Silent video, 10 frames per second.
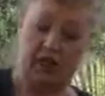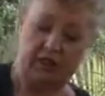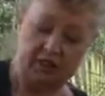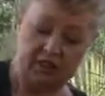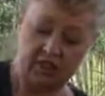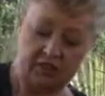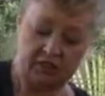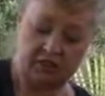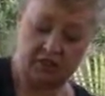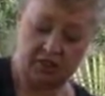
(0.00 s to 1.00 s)
And this
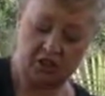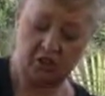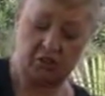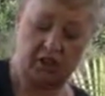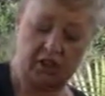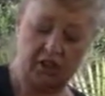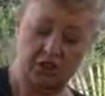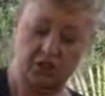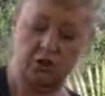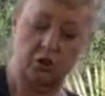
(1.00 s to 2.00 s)
undoes tissue
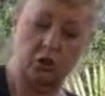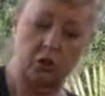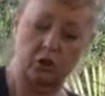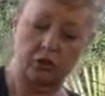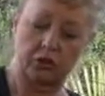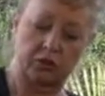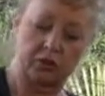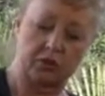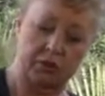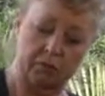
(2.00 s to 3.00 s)
adhesions all through
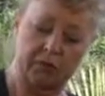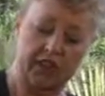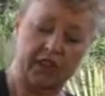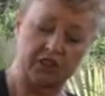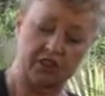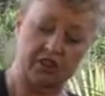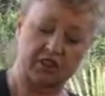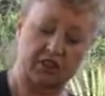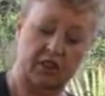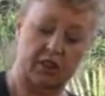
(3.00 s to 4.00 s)
the rib cage at the
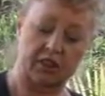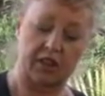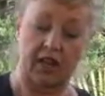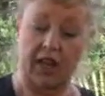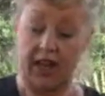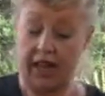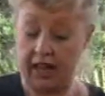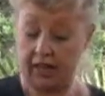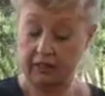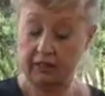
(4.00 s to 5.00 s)
side
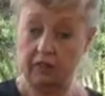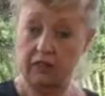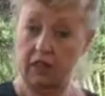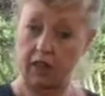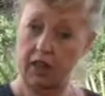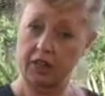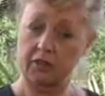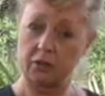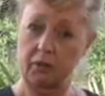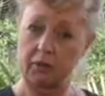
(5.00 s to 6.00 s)
and the
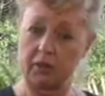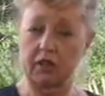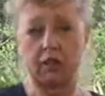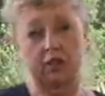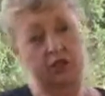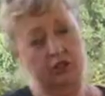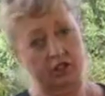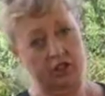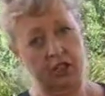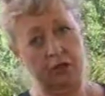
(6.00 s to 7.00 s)
last rib to
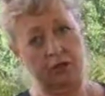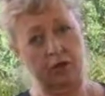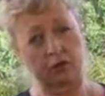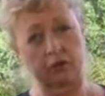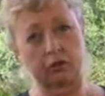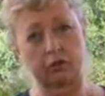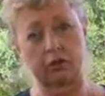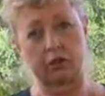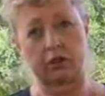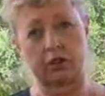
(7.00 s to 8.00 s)
the hip bone.
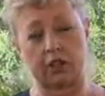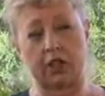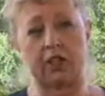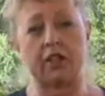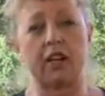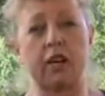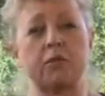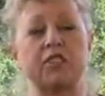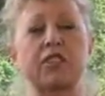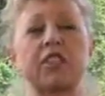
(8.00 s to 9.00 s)
Now
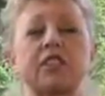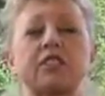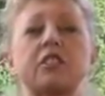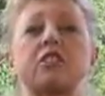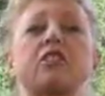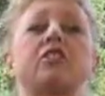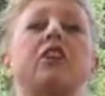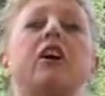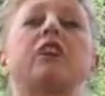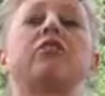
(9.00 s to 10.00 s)
number 6 is
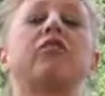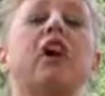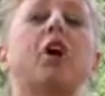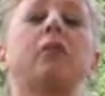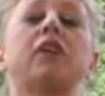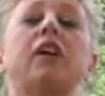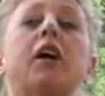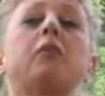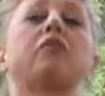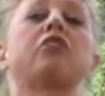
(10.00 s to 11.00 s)
designed for opening
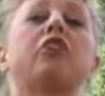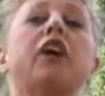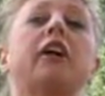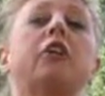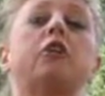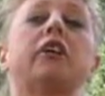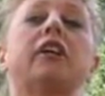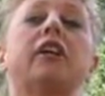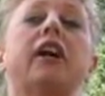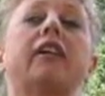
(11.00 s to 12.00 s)
up the triangle
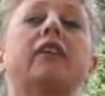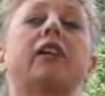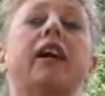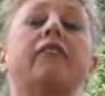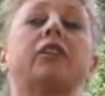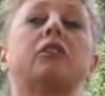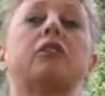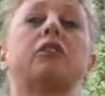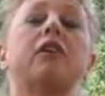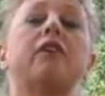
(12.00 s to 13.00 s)
here at the
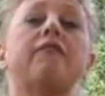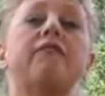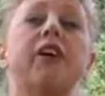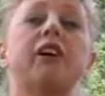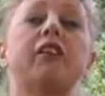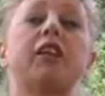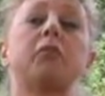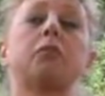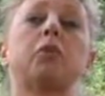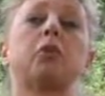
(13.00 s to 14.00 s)
clavicle. Very
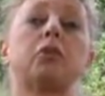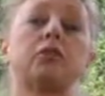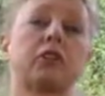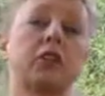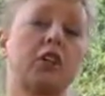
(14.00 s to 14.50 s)
important.